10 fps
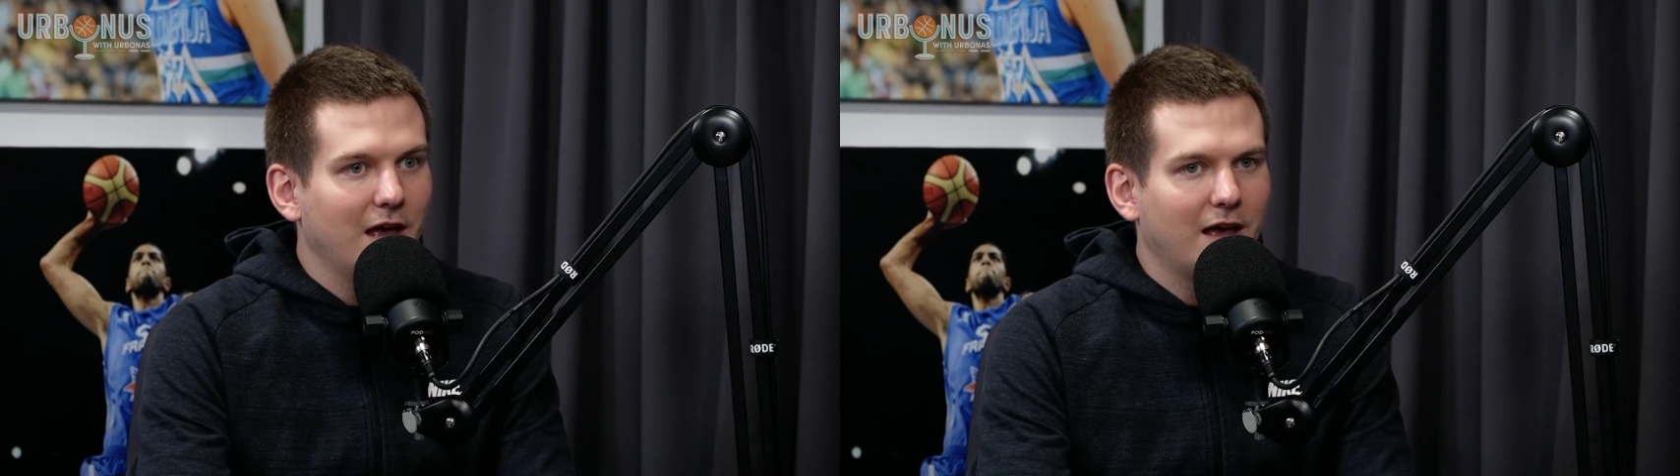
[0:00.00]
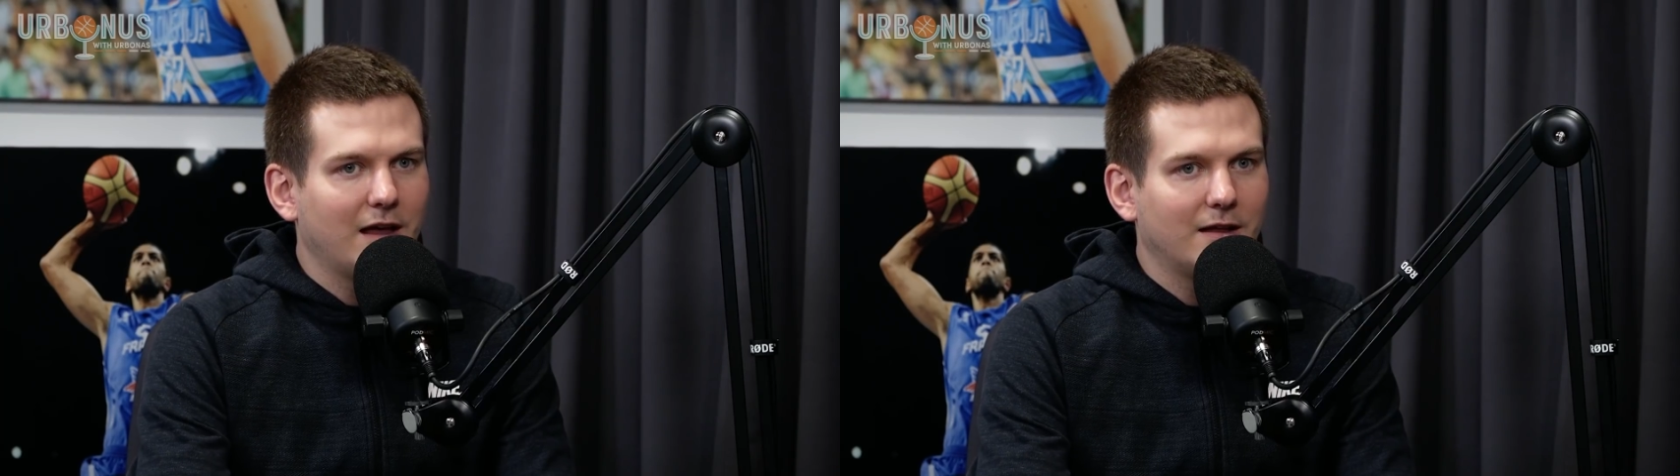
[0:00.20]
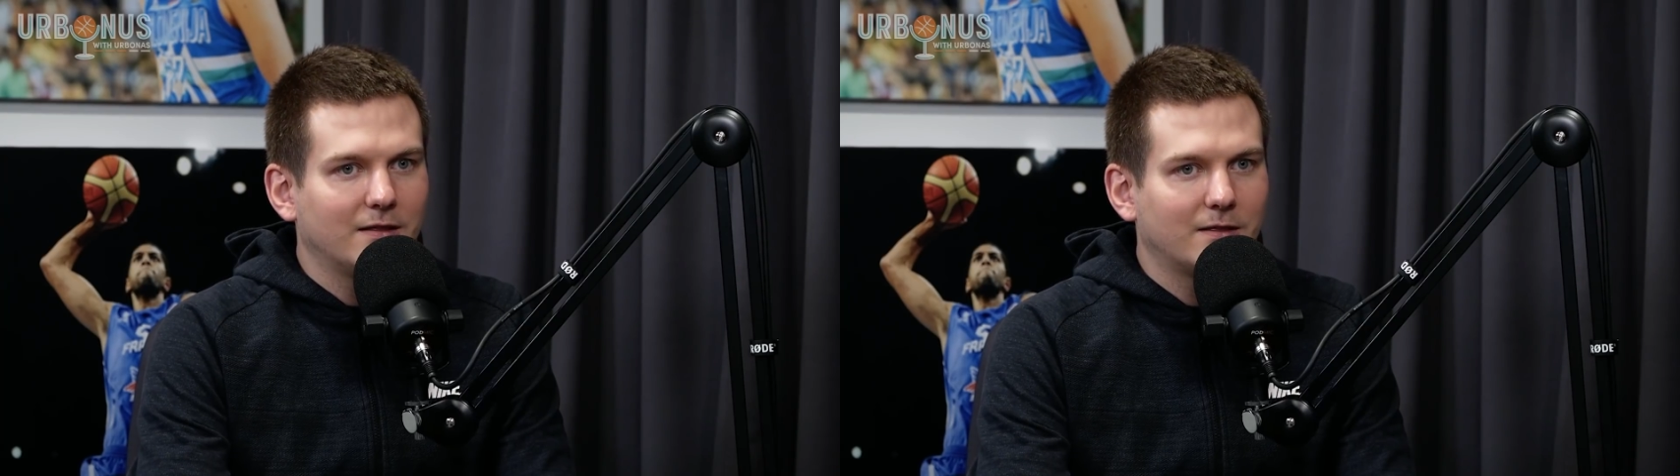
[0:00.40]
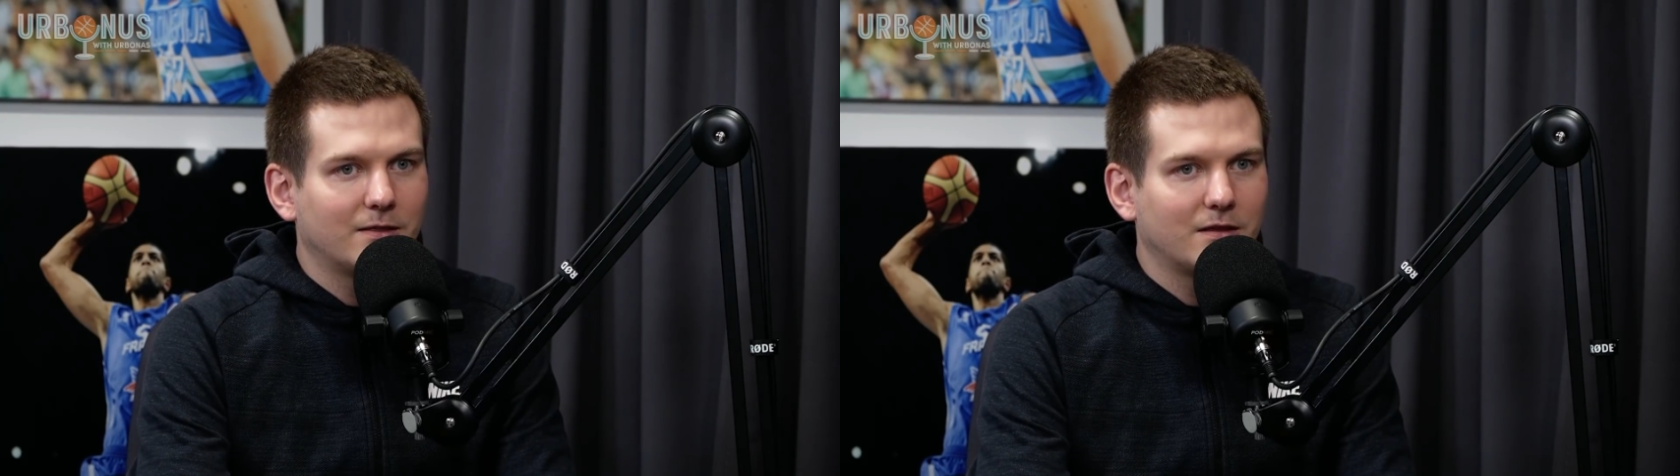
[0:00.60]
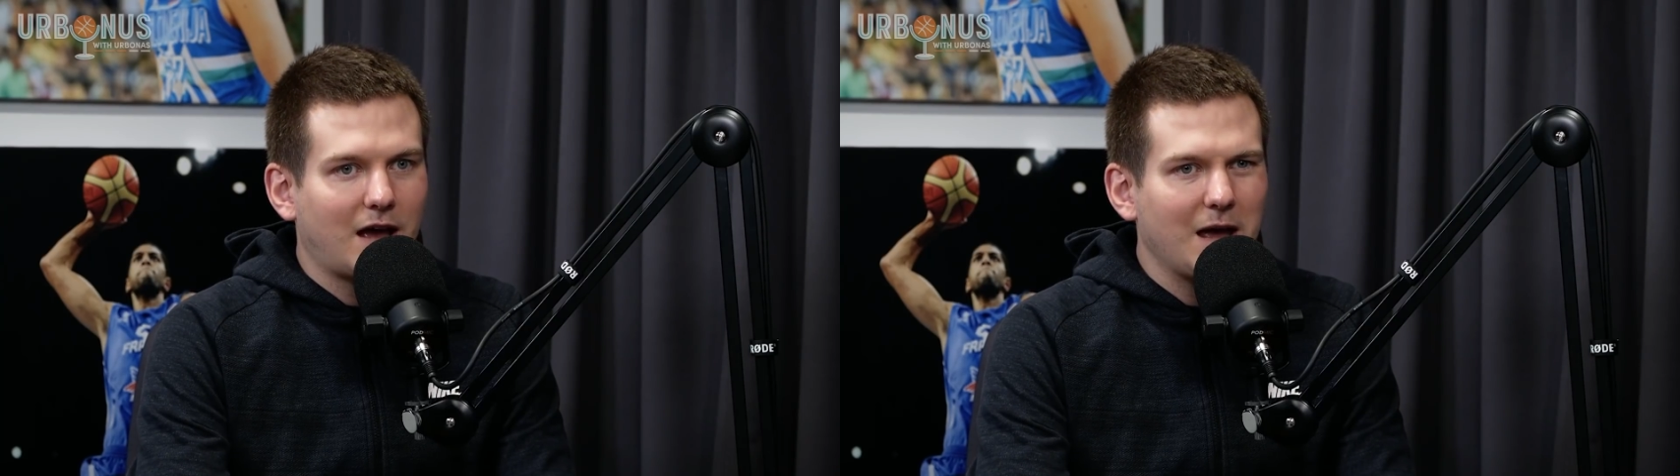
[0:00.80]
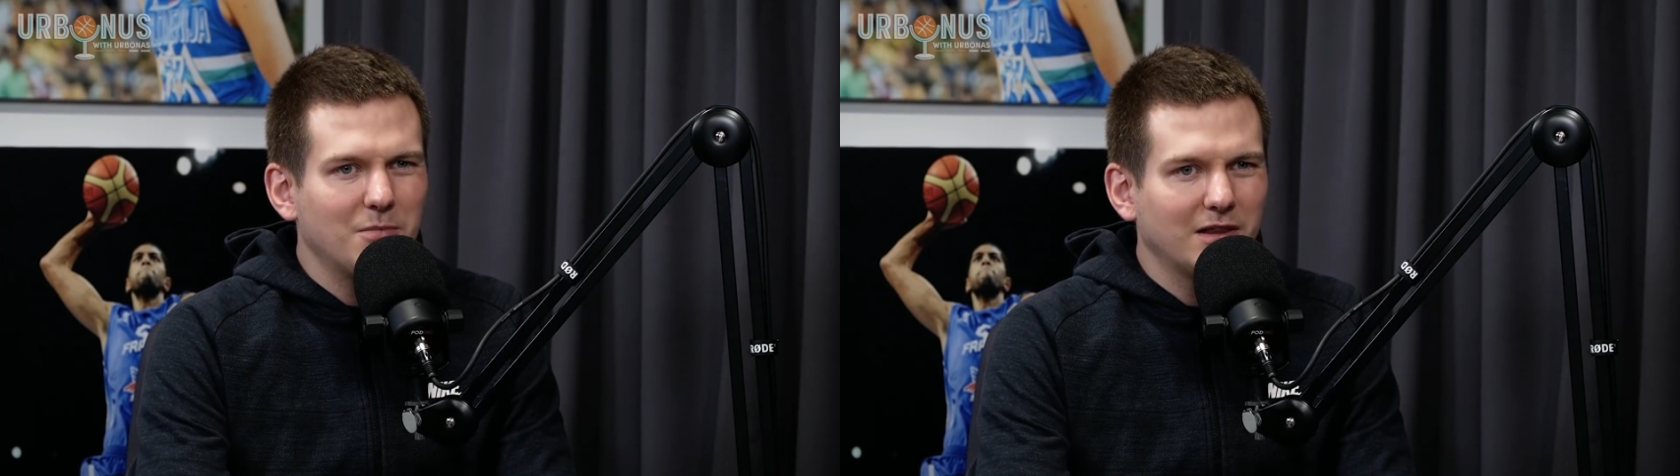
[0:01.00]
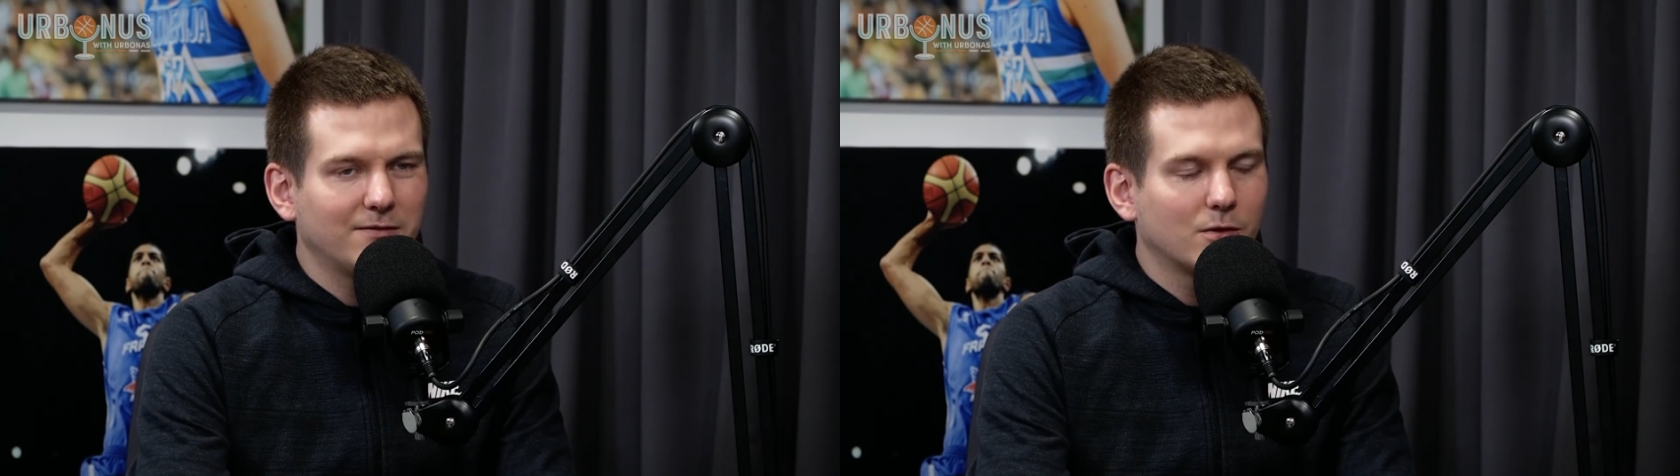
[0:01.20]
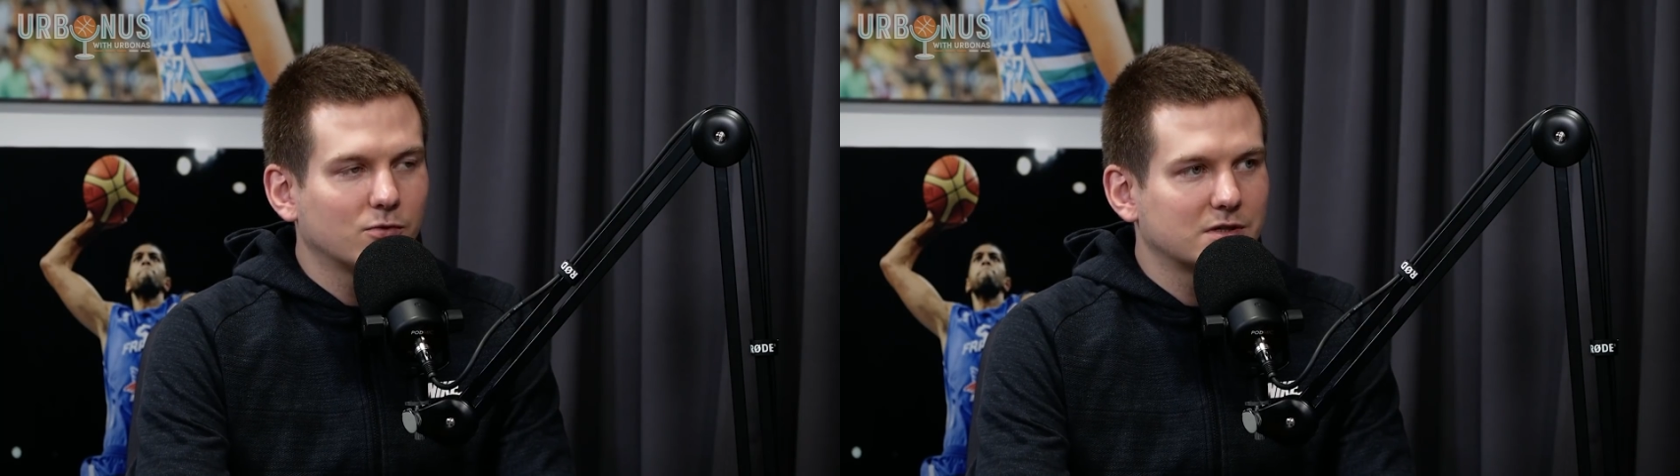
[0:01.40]
and I
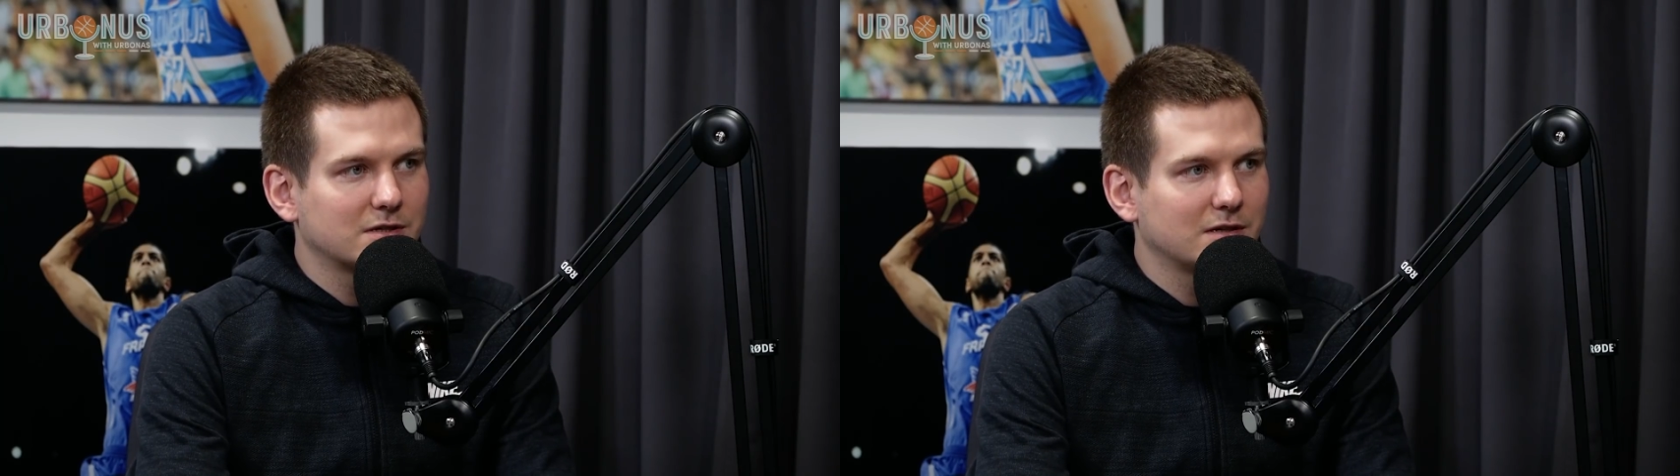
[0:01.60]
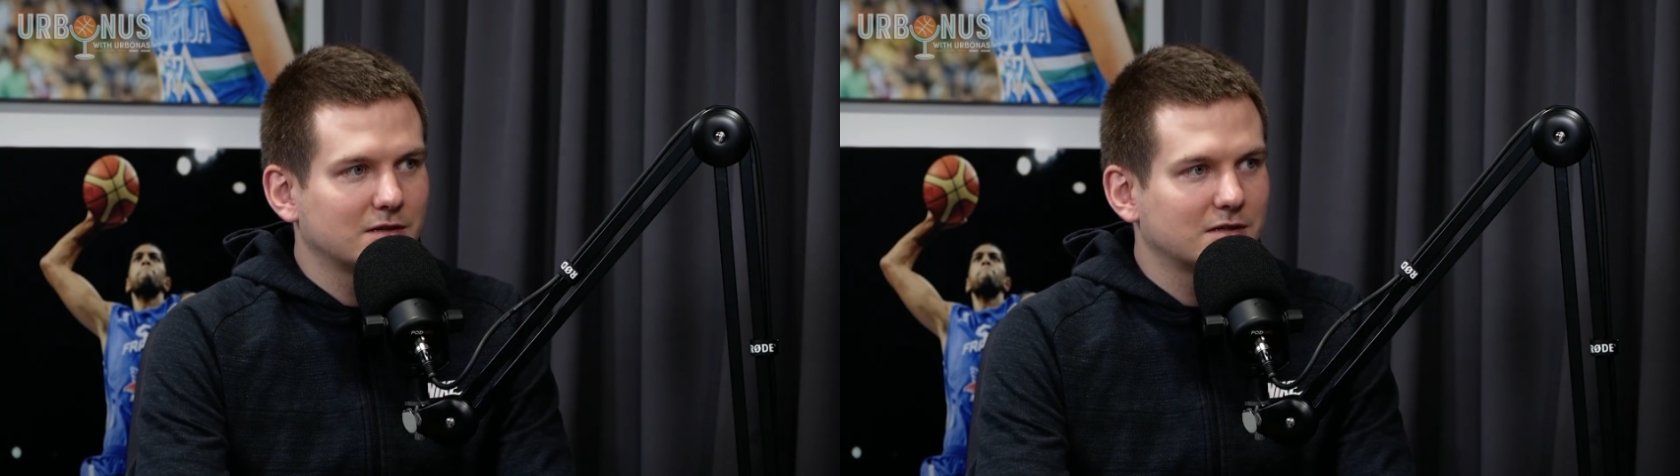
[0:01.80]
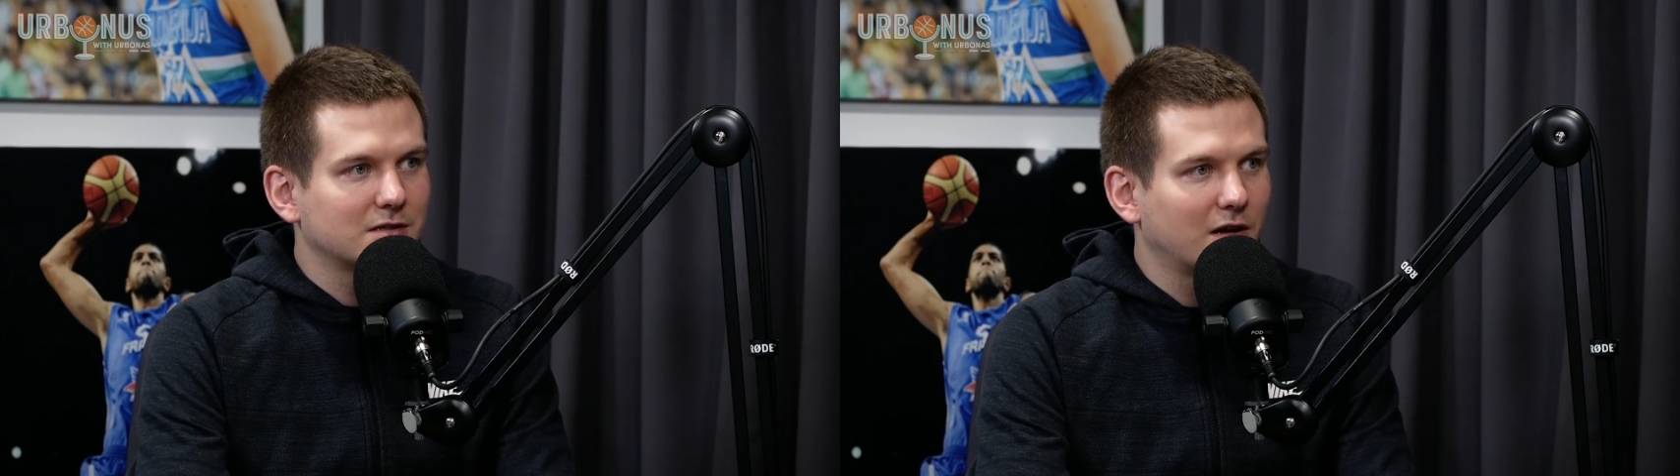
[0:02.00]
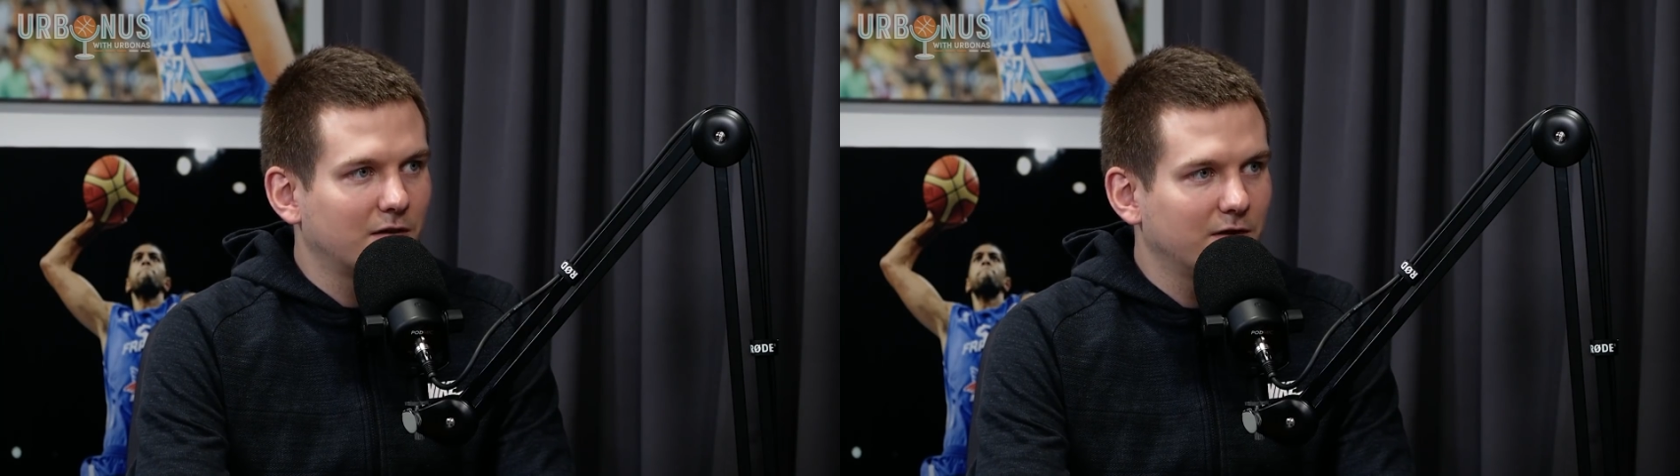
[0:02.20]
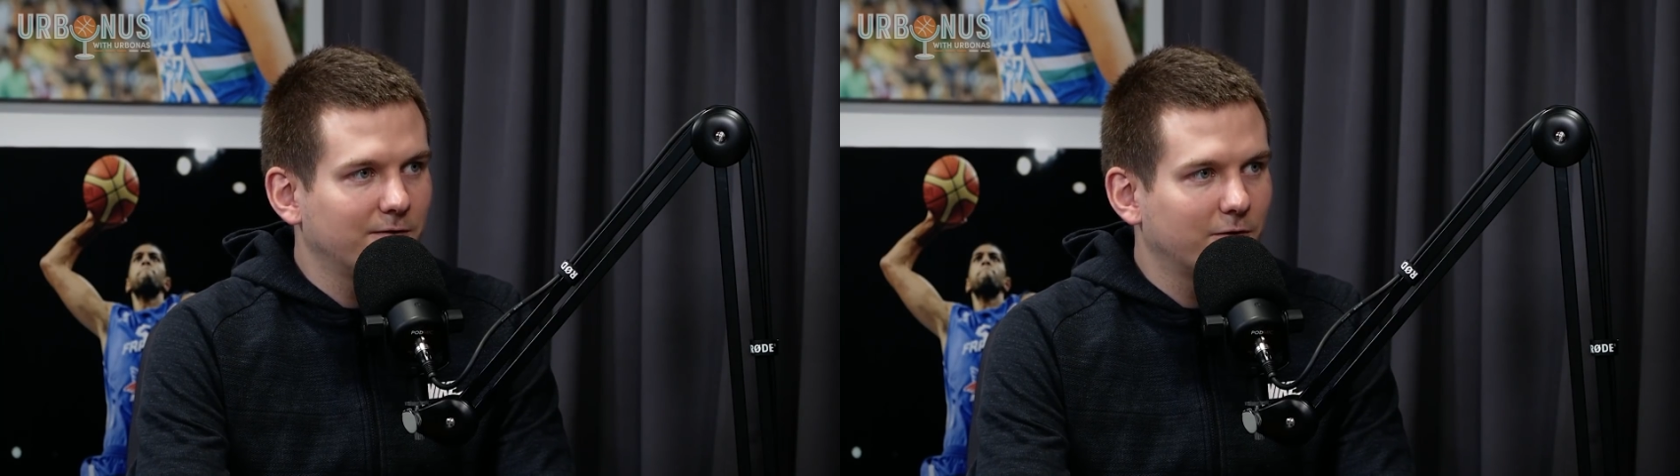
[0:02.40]
believe there was a survey